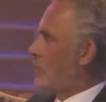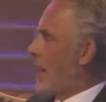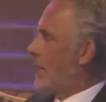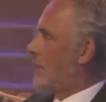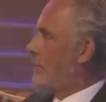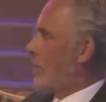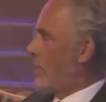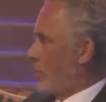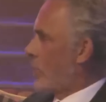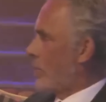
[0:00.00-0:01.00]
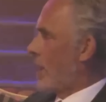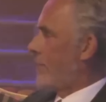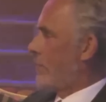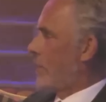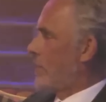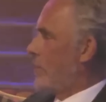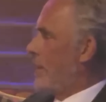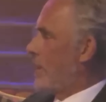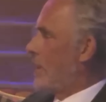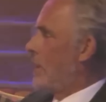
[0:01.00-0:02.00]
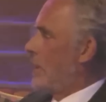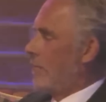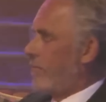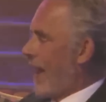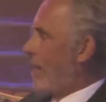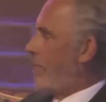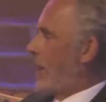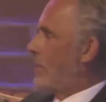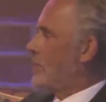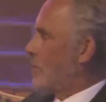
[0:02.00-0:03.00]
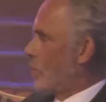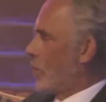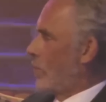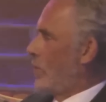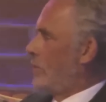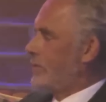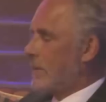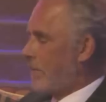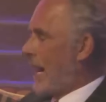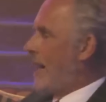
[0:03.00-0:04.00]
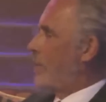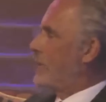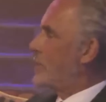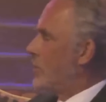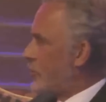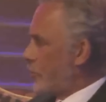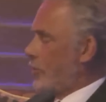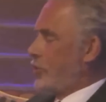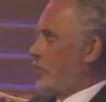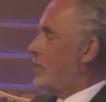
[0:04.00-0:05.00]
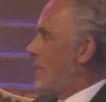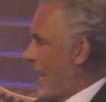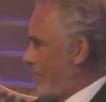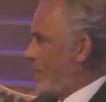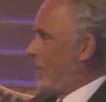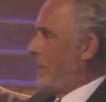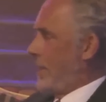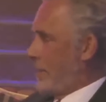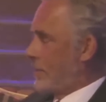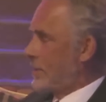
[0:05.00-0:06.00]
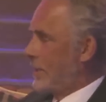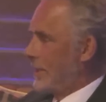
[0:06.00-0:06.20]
attractive on the pornographic front to women: vampires, werewolves, pirates, surgeons, and billionaires.